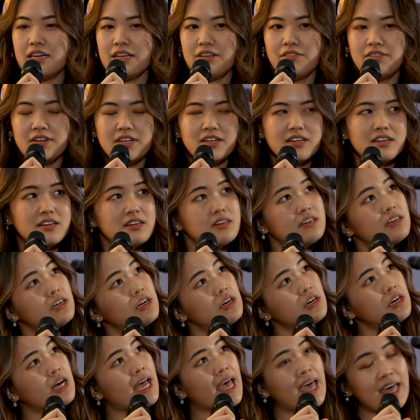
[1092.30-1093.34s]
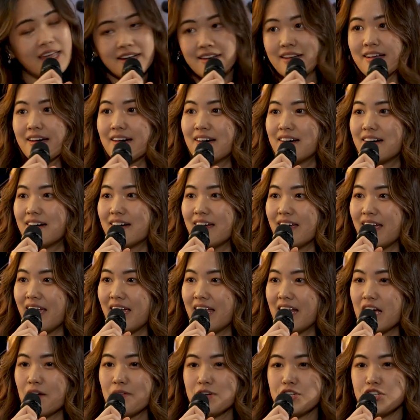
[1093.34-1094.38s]
even Hannah,
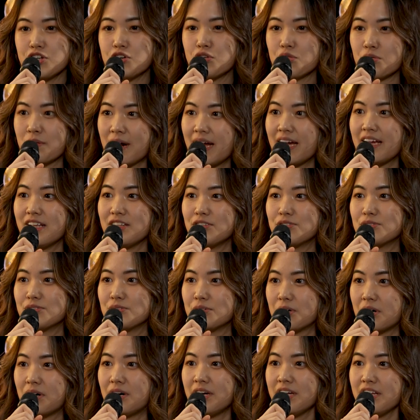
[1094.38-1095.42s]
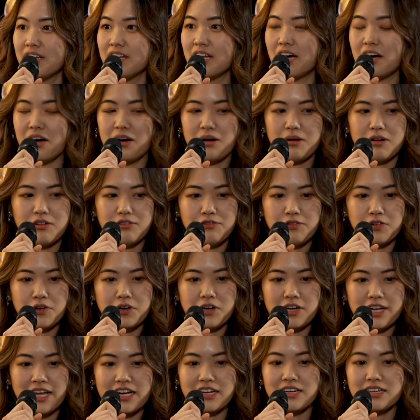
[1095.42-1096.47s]
when she cried to God
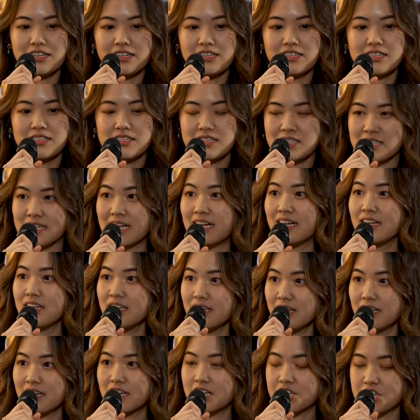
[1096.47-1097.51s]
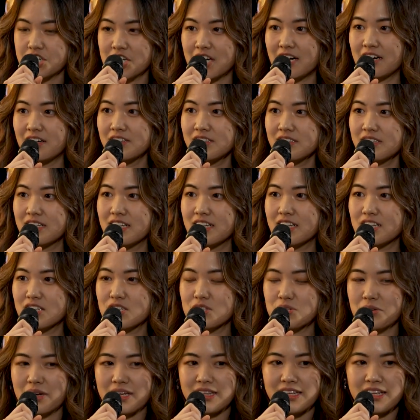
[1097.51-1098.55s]
for like a son, a child.
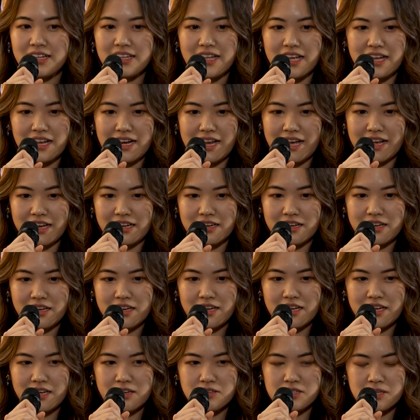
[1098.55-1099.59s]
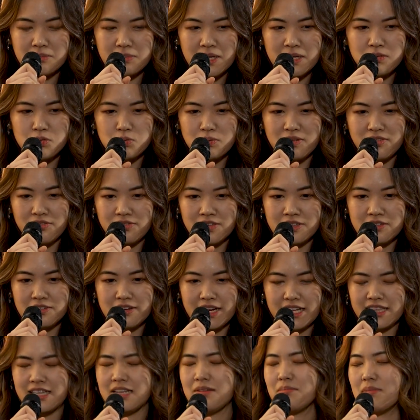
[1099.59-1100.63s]
So I think that like sometimes we feel,
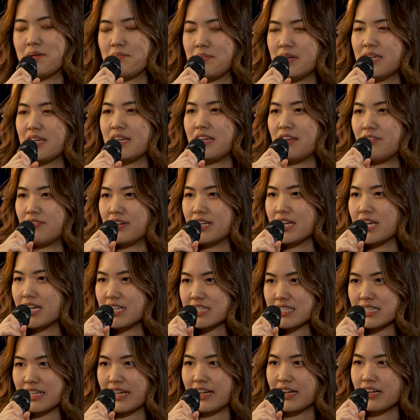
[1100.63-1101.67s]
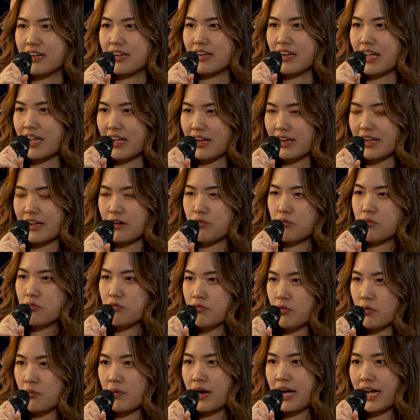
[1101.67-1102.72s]
I think maybe even as like
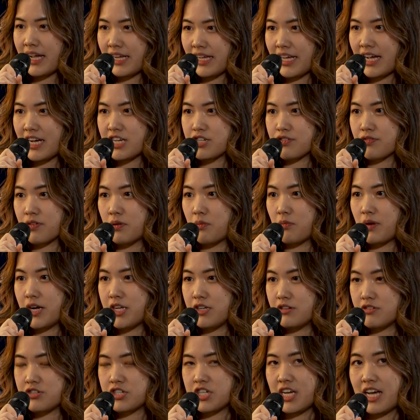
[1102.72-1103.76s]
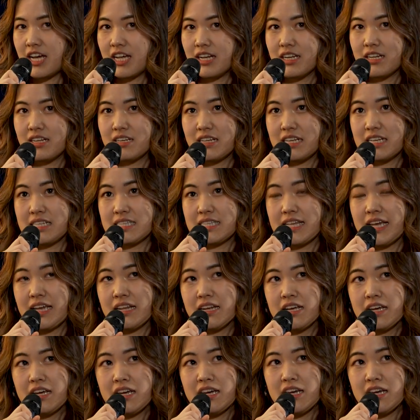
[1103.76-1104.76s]
from what I catch from what you shared, is that